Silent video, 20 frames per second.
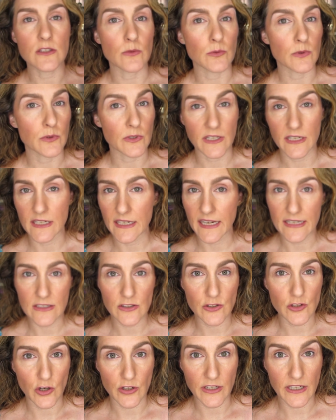So we're going to get
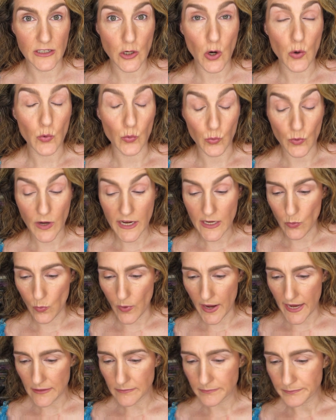started right
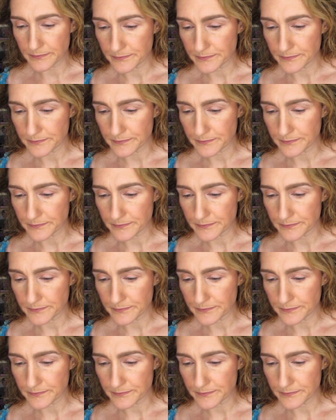away.